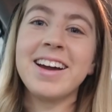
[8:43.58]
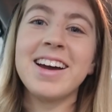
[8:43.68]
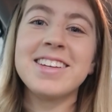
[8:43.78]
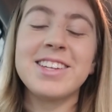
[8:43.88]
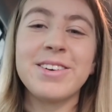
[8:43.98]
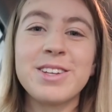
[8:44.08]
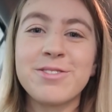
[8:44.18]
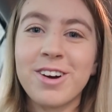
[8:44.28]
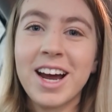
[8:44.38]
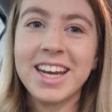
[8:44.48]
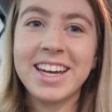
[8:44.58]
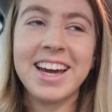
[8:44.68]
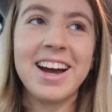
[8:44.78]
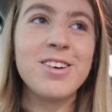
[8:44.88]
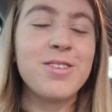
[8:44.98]
guys, so it's Friday
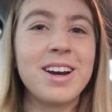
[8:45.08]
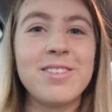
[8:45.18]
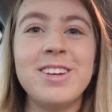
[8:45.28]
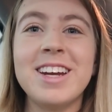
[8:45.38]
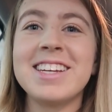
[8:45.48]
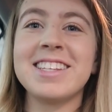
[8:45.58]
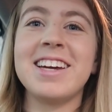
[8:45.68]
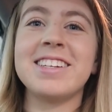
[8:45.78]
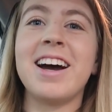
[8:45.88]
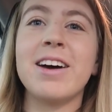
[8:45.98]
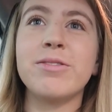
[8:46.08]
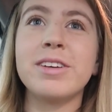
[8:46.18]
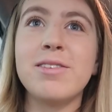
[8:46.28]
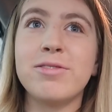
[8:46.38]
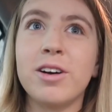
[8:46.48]
now, quite a few days later. I haven't
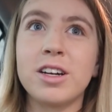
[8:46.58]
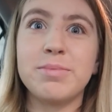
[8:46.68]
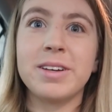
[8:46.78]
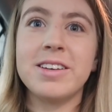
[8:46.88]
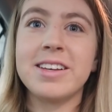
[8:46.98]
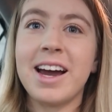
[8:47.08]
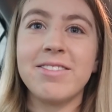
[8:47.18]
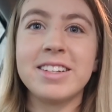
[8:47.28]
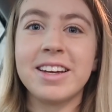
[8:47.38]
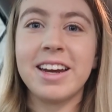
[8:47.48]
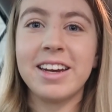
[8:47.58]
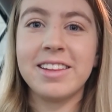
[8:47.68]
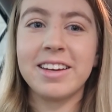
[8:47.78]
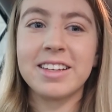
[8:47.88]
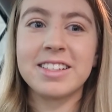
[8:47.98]
really vlogged because I haven't done
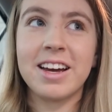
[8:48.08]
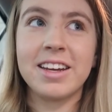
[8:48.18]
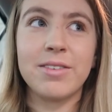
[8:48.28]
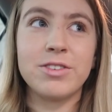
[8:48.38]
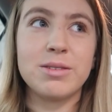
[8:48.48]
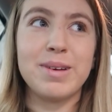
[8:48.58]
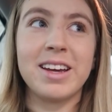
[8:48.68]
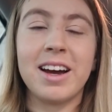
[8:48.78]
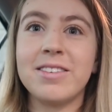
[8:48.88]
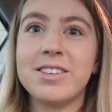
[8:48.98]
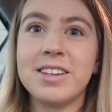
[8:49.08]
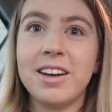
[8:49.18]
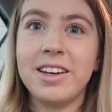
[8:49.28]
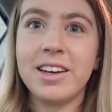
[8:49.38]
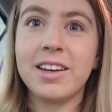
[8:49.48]
anything exciting. I've just been kind of
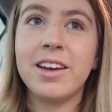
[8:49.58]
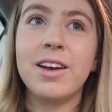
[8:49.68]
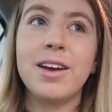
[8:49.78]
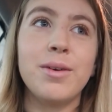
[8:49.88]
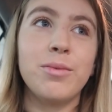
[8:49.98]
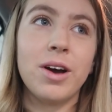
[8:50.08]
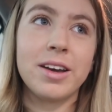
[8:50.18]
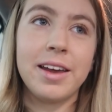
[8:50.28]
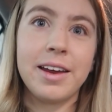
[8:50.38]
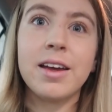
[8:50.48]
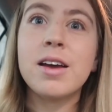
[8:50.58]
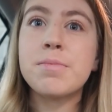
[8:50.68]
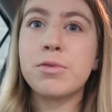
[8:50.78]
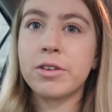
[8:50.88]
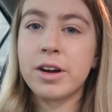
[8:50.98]
studying, working,
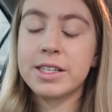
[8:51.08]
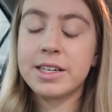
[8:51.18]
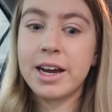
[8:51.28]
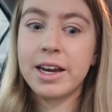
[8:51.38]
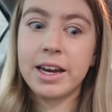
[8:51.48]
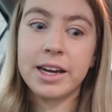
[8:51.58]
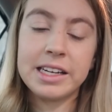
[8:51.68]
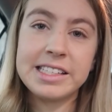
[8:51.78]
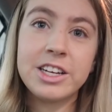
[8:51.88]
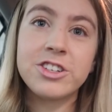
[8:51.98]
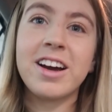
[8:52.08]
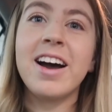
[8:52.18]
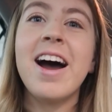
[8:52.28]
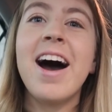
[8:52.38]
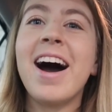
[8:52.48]
procrastinating, et
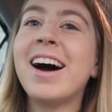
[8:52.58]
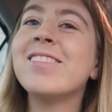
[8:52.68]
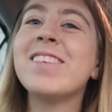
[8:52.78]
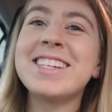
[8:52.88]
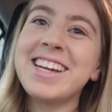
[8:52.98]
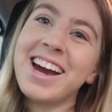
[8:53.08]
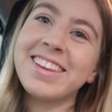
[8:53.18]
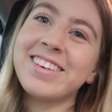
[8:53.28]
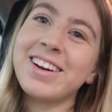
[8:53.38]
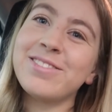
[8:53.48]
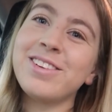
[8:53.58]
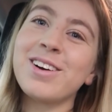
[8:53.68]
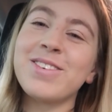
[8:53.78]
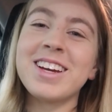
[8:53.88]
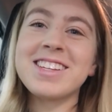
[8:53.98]
cetera. Um, but today I thought I would
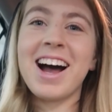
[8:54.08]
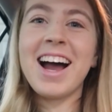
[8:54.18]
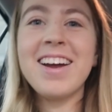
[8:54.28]
vlog because I